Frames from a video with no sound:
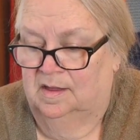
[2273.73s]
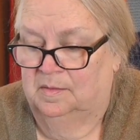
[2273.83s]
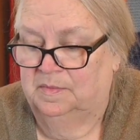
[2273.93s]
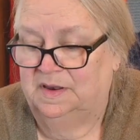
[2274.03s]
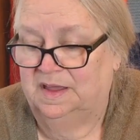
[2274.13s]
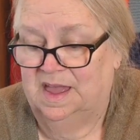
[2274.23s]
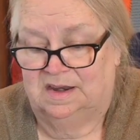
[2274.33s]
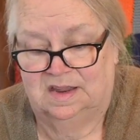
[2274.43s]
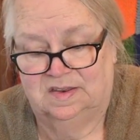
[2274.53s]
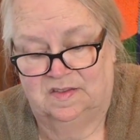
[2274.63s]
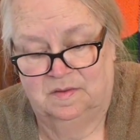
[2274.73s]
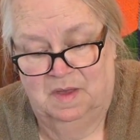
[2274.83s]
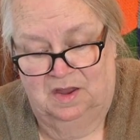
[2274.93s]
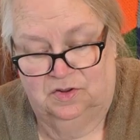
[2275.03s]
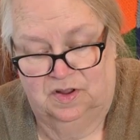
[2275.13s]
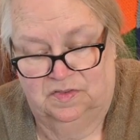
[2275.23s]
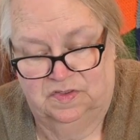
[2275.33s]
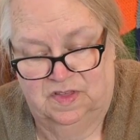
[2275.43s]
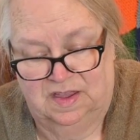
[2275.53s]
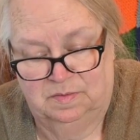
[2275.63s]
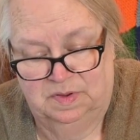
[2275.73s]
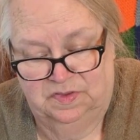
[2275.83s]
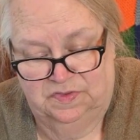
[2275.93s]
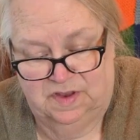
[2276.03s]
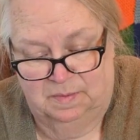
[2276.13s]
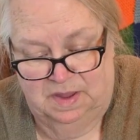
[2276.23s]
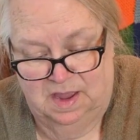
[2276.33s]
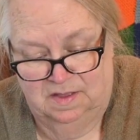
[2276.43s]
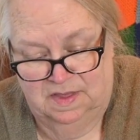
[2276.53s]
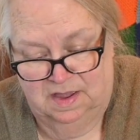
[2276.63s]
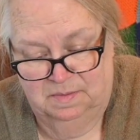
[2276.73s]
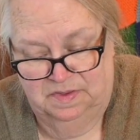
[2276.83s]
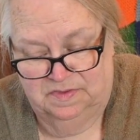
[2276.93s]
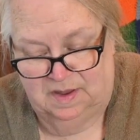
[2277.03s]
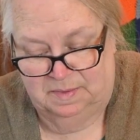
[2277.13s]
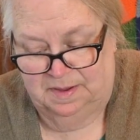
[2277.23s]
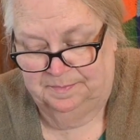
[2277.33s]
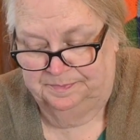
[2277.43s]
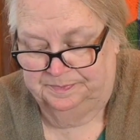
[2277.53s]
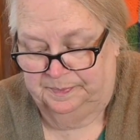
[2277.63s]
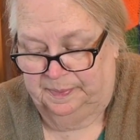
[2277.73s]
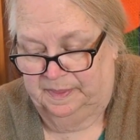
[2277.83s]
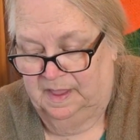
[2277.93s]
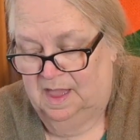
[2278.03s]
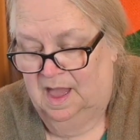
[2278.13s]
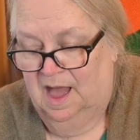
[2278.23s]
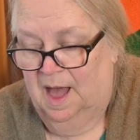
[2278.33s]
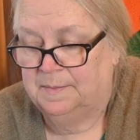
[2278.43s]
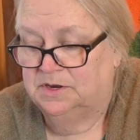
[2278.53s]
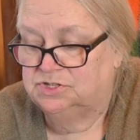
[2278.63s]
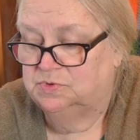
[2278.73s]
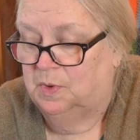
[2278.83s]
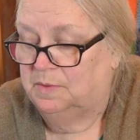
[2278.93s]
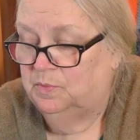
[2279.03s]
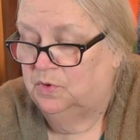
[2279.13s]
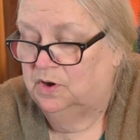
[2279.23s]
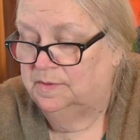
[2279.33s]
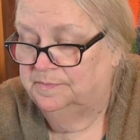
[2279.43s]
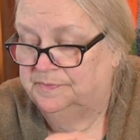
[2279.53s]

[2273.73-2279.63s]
But again, it doesn't matter. They can be stubby. They can be stubby. I'm going to do one more